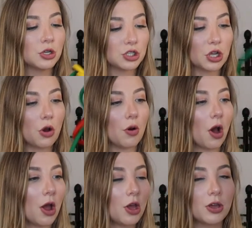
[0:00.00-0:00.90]

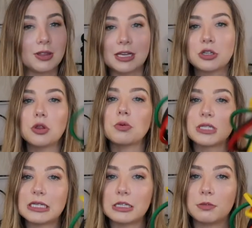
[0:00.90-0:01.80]
So these are the
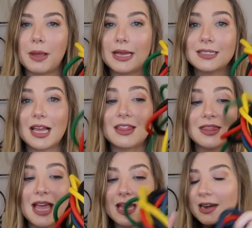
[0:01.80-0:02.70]
resistance bands
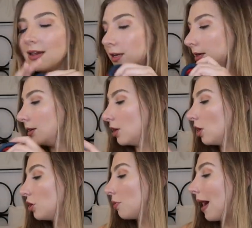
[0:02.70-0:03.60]
and then
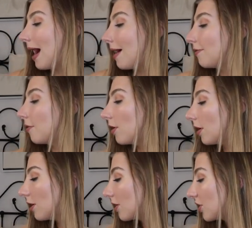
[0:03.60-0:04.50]
you have
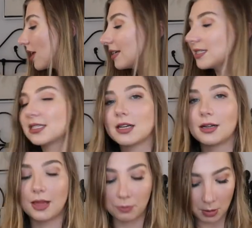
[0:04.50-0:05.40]
things to
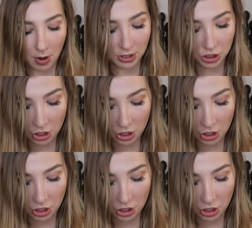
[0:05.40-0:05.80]
clip them on.